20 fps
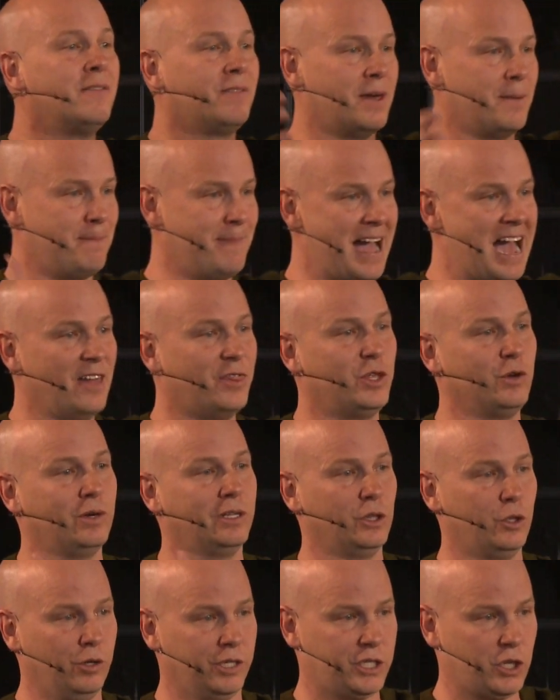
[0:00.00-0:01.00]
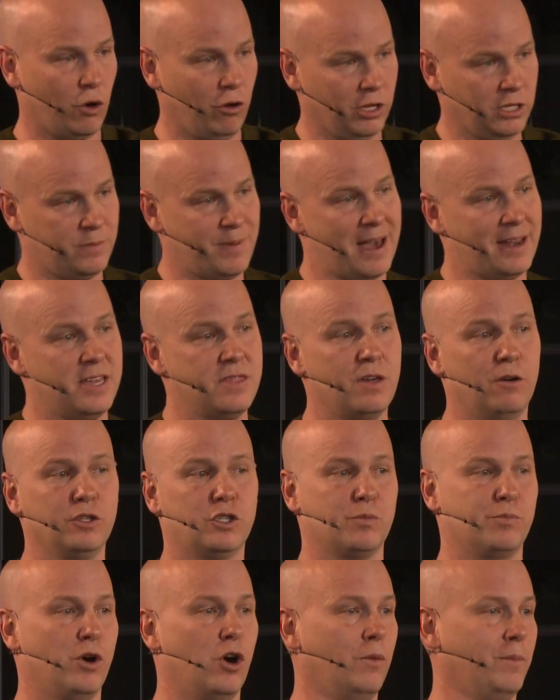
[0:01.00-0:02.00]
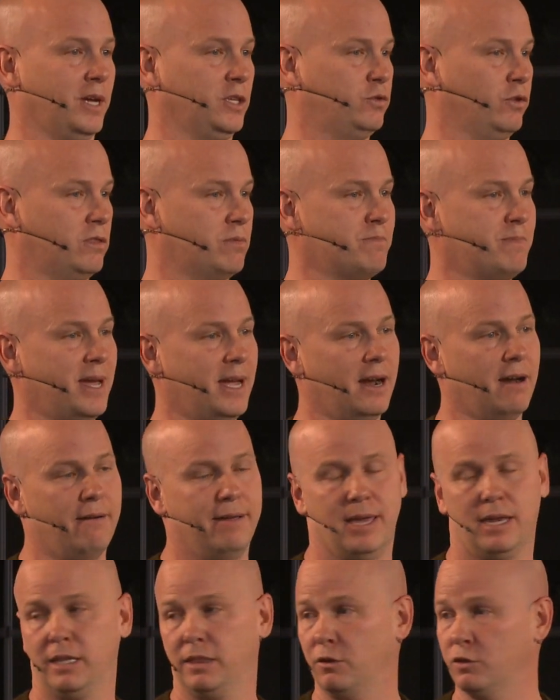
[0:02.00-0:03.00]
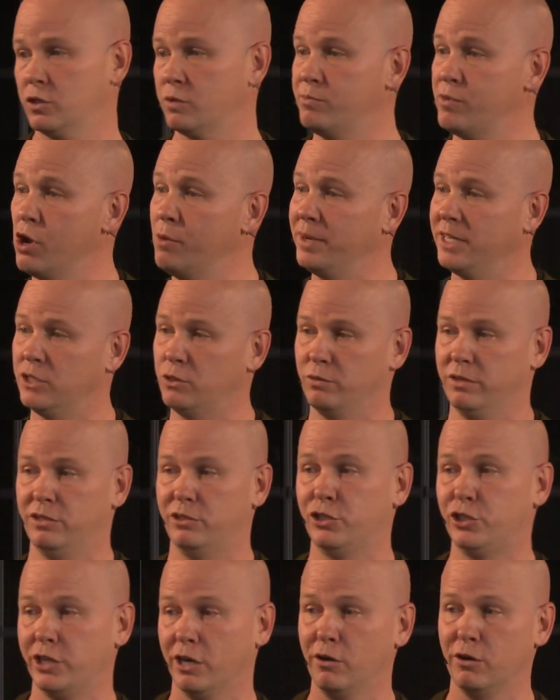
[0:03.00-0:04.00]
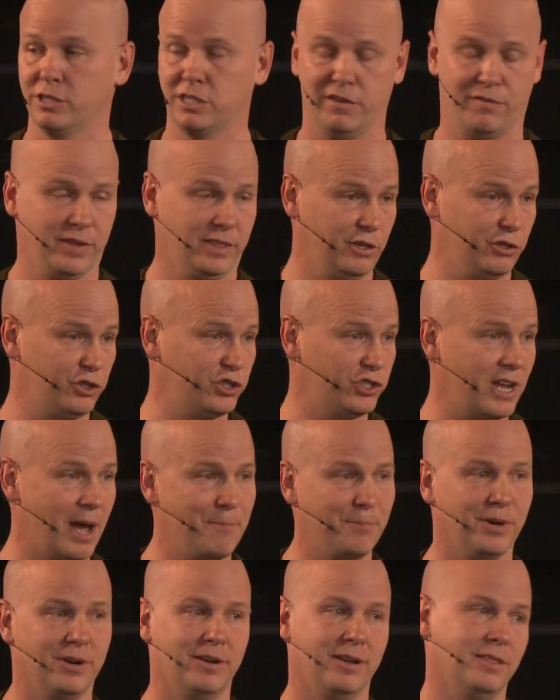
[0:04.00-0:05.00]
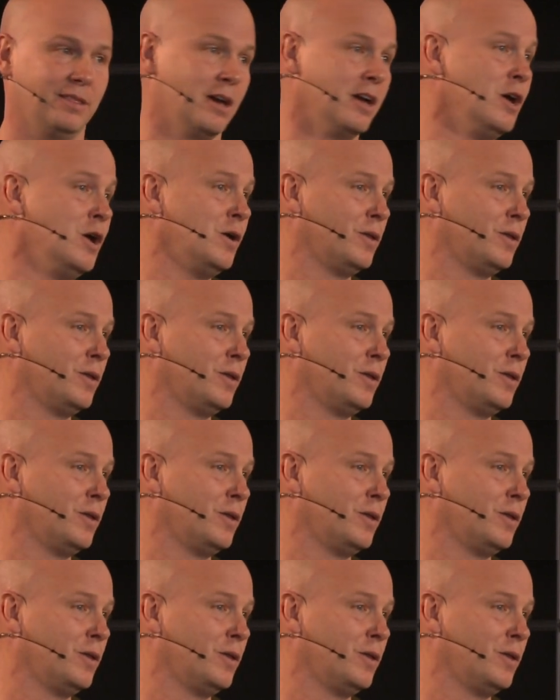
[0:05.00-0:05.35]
that Matthew and Luke told us about in those moments with Mary and in those moments with Joseph and the shepherd and